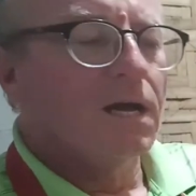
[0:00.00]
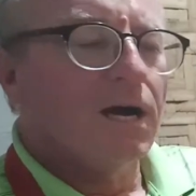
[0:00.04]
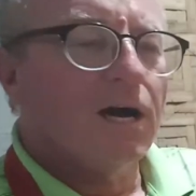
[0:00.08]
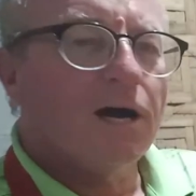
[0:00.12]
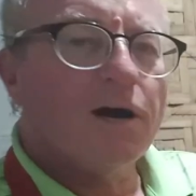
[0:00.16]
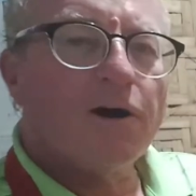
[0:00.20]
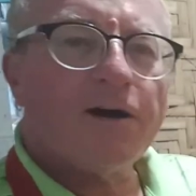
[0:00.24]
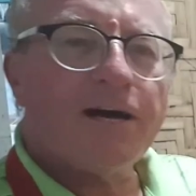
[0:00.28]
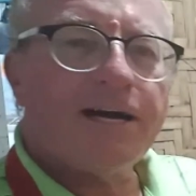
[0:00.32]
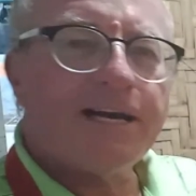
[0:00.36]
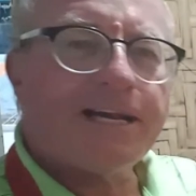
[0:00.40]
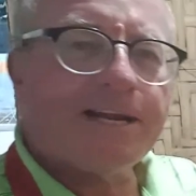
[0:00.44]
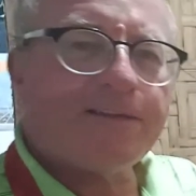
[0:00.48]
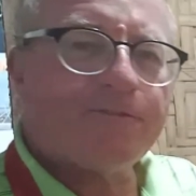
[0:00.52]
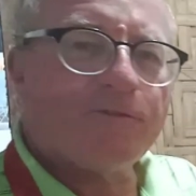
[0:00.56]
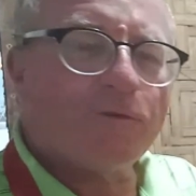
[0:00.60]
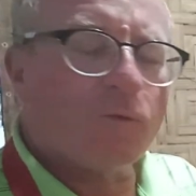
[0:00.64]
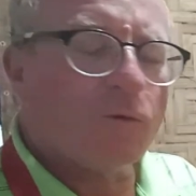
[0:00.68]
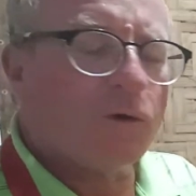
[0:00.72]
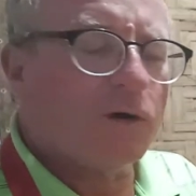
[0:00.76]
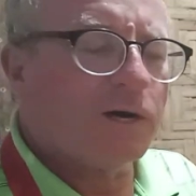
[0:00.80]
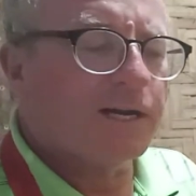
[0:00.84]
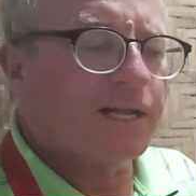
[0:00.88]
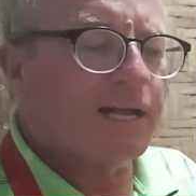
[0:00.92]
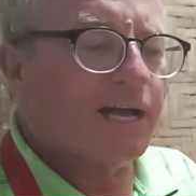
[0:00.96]
Alright
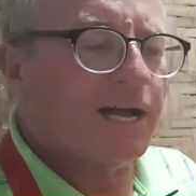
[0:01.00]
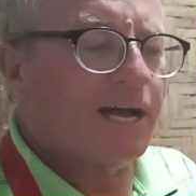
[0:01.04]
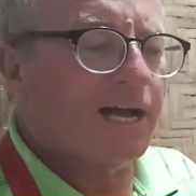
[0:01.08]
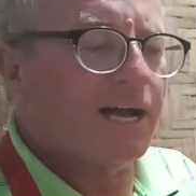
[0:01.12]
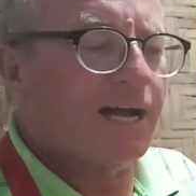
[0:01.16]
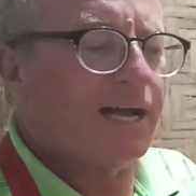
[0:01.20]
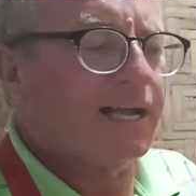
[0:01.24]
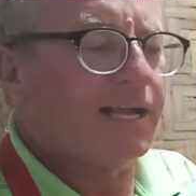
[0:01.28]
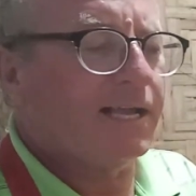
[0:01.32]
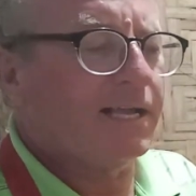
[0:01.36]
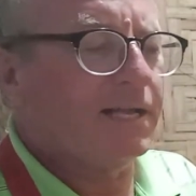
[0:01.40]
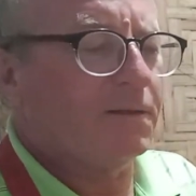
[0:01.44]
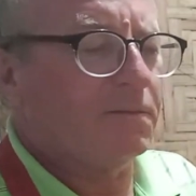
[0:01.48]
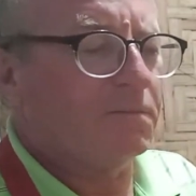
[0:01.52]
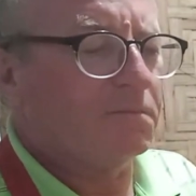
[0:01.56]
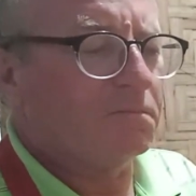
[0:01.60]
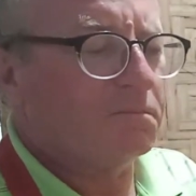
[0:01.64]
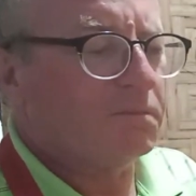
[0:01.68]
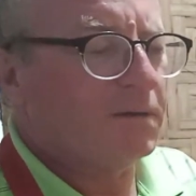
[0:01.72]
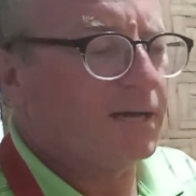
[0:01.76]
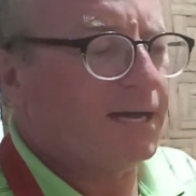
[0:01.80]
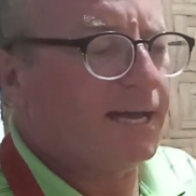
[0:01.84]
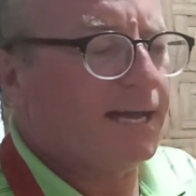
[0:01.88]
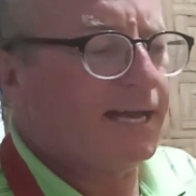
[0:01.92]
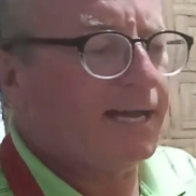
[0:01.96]
everyone, I am
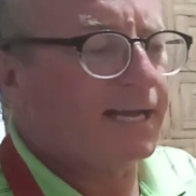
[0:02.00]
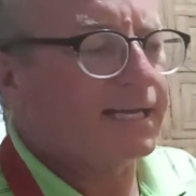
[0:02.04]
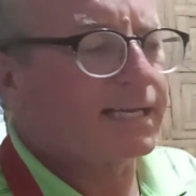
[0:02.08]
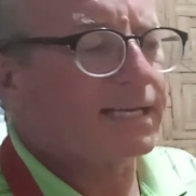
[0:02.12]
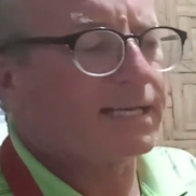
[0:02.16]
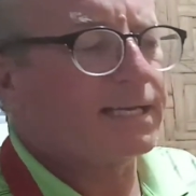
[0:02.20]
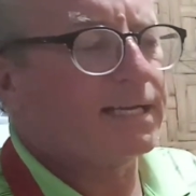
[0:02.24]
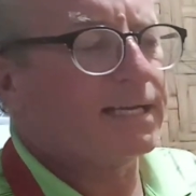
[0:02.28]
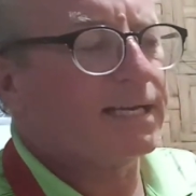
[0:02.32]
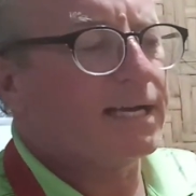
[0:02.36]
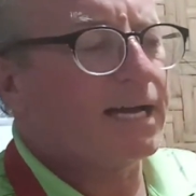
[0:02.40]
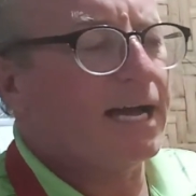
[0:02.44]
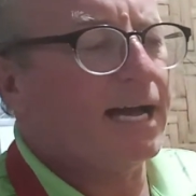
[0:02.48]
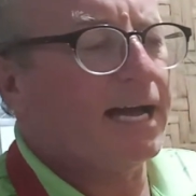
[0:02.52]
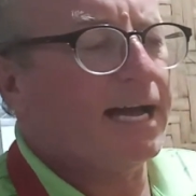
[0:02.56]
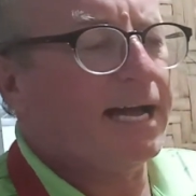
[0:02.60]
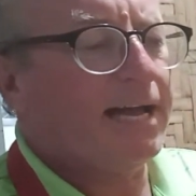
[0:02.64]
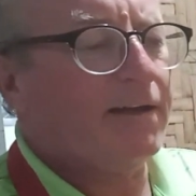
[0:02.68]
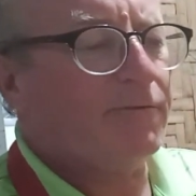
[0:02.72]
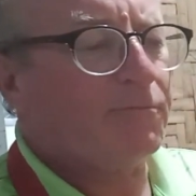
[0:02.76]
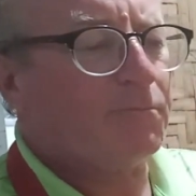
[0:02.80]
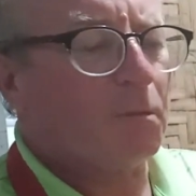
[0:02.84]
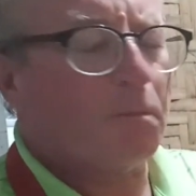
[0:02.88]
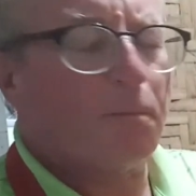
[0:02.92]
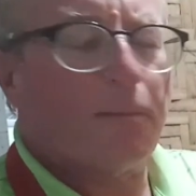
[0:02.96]
back. I
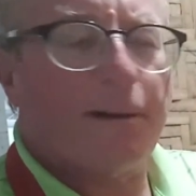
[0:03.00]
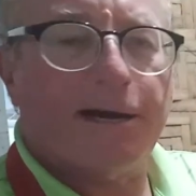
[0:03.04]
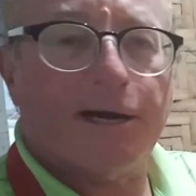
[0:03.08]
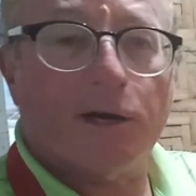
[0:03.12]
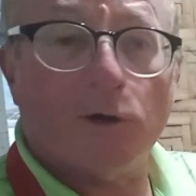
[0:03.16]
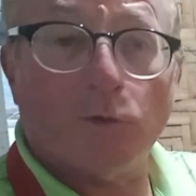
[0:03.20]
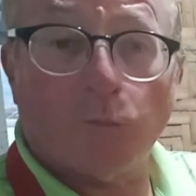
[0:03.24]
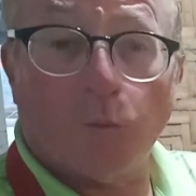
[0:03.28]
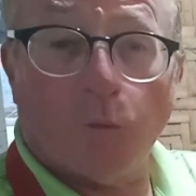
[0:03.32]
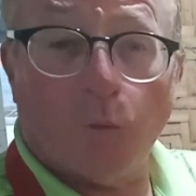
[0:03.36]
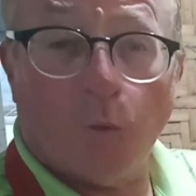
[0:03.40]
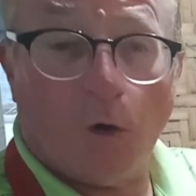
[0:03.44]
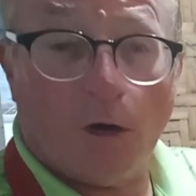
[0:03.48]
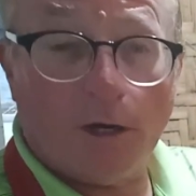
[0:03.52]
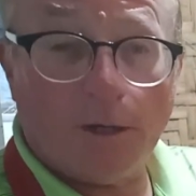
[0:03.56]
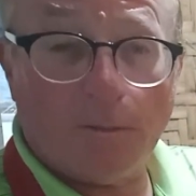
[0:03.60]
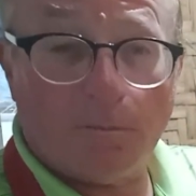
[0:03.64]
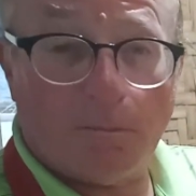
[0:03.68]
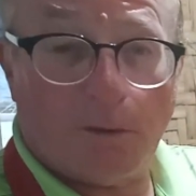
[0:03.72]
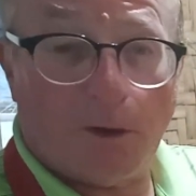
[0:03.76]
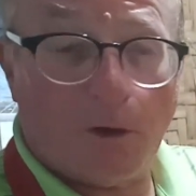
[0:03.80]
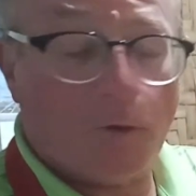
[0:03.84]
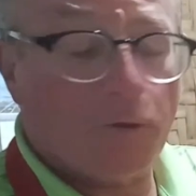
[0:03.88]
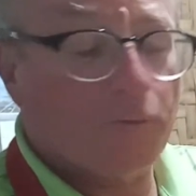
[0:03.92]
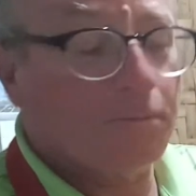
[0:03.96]
have prepared 1
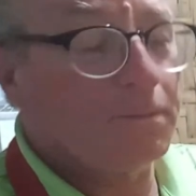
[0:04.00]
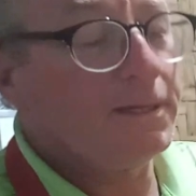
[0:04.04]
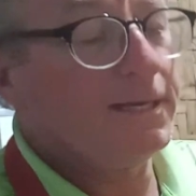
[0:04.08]
bowl of